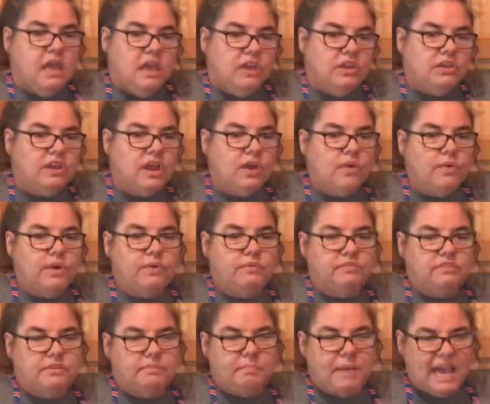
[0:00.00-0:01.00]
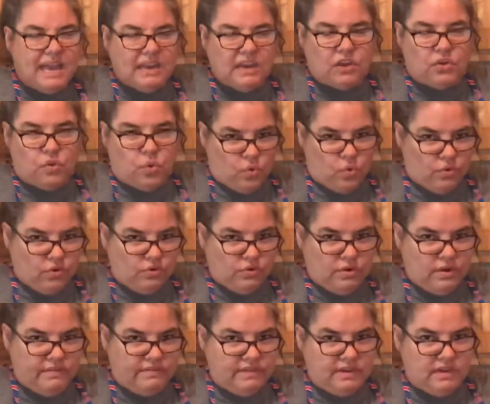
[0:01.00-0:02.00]
you know, it was about 1/4
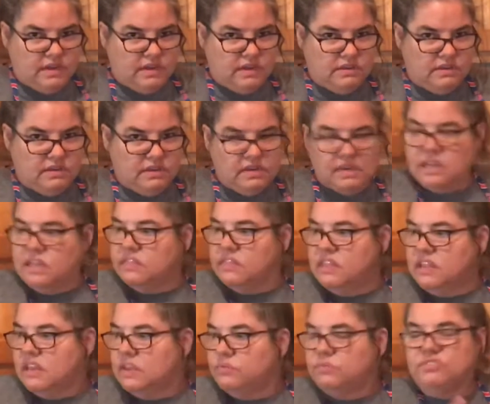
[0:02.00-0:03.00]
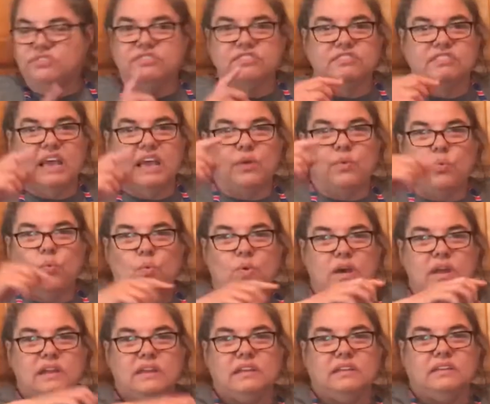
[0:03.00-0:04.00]
of an onion, and then it was just like
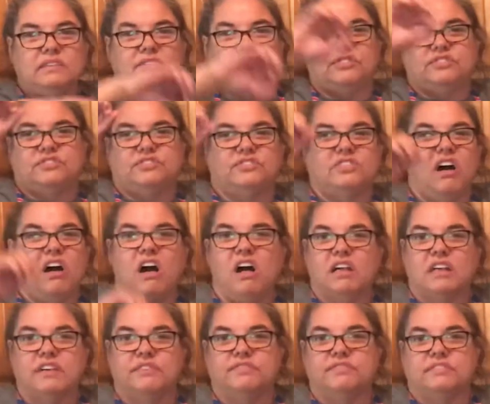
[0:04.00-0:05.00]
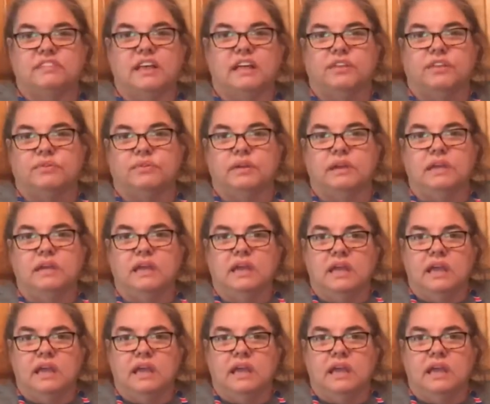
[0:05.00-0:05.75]
1 little stalk of celery.